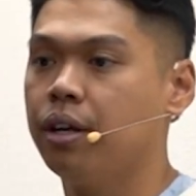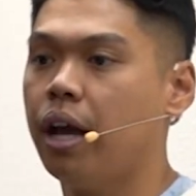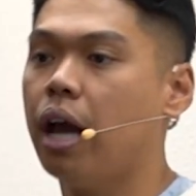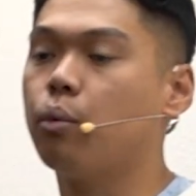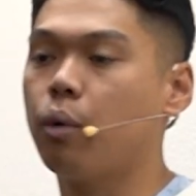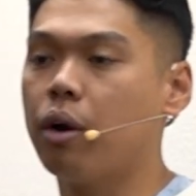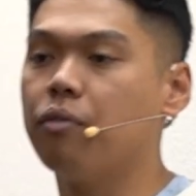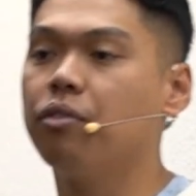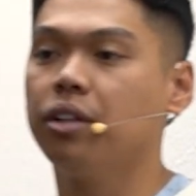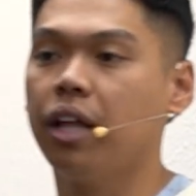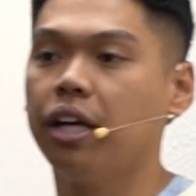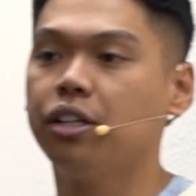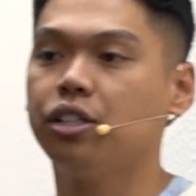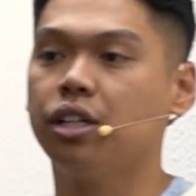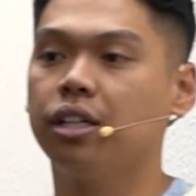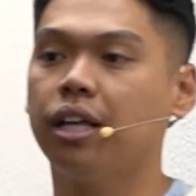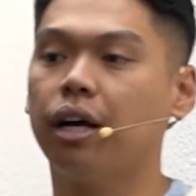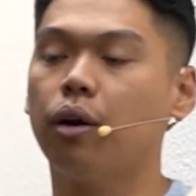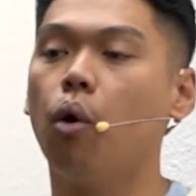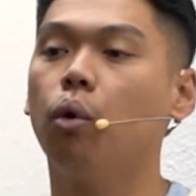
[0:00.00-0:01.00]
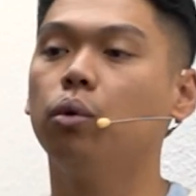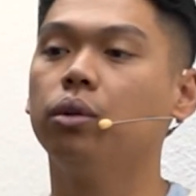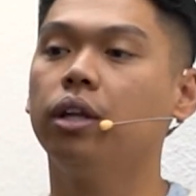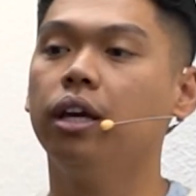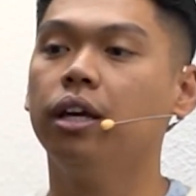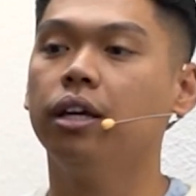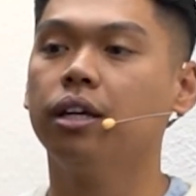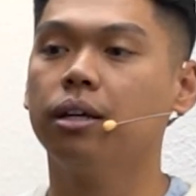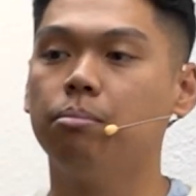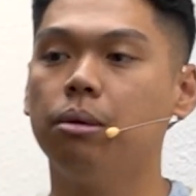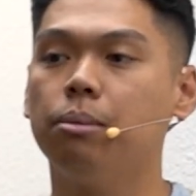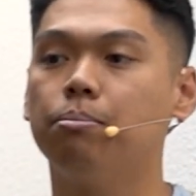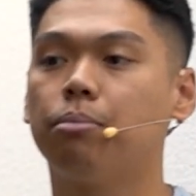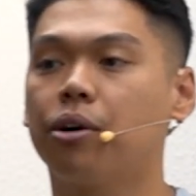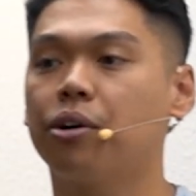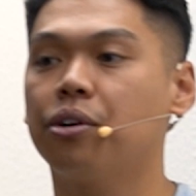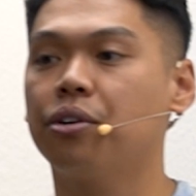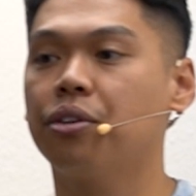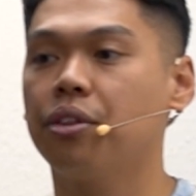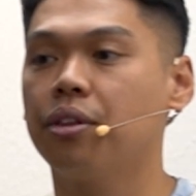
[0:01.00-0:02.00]
and revelation that only can be
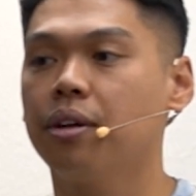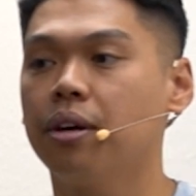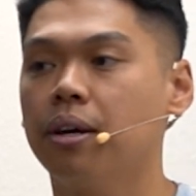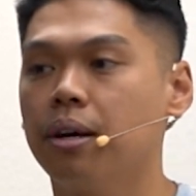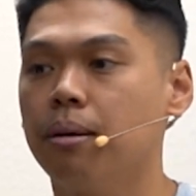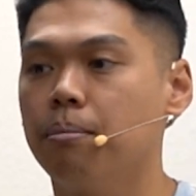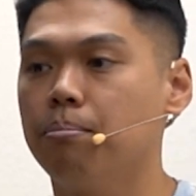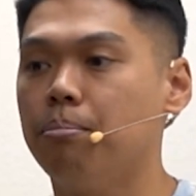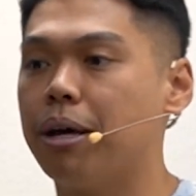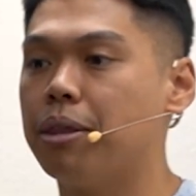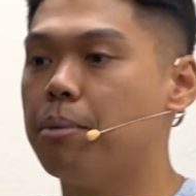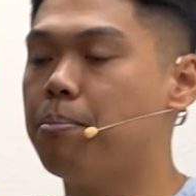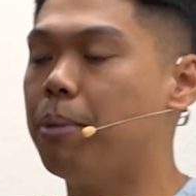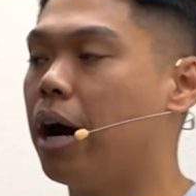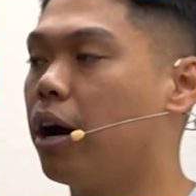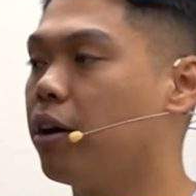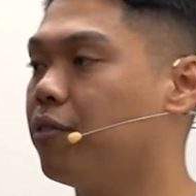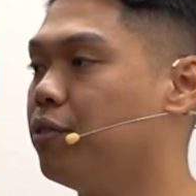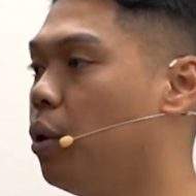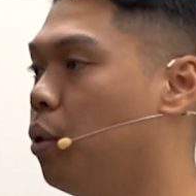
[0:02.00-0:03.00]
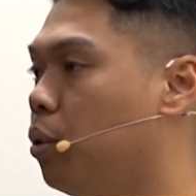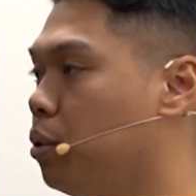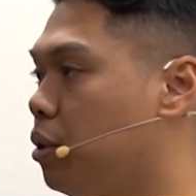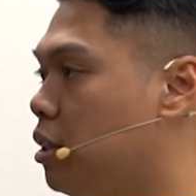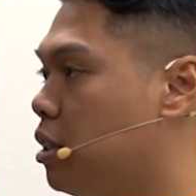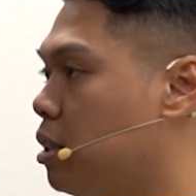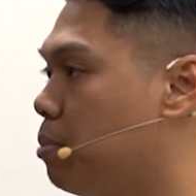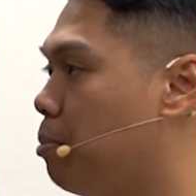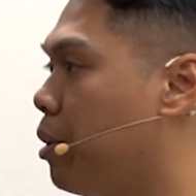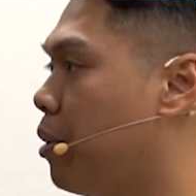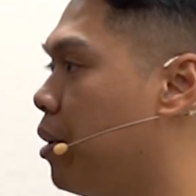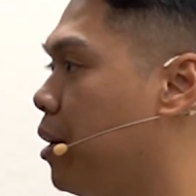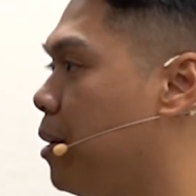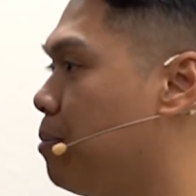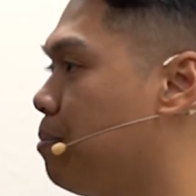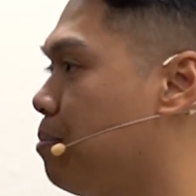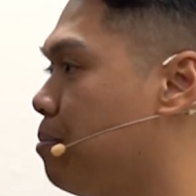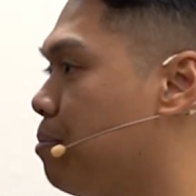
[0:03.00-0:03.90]
birthed by the power of the Holy Spirit.